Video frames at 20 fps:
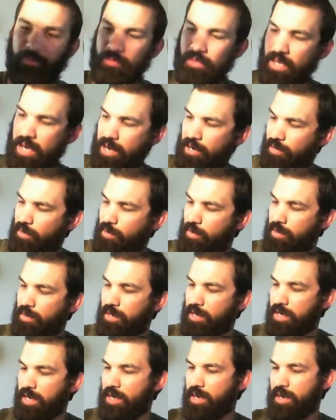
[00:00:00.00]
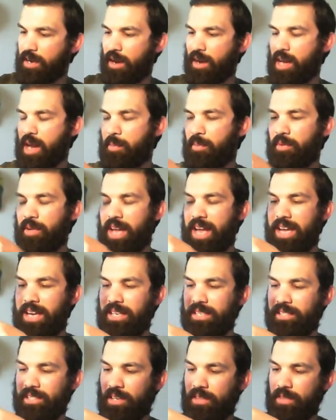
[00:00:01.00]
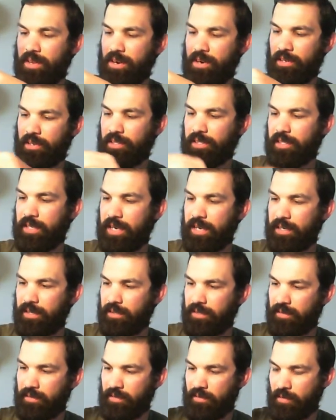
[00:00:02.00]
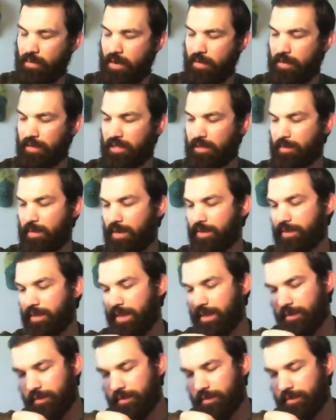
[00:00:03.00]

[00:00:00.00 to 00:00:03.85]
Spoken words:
Kind of cool. Got a couple eggs on there, it looks like. What this smells like?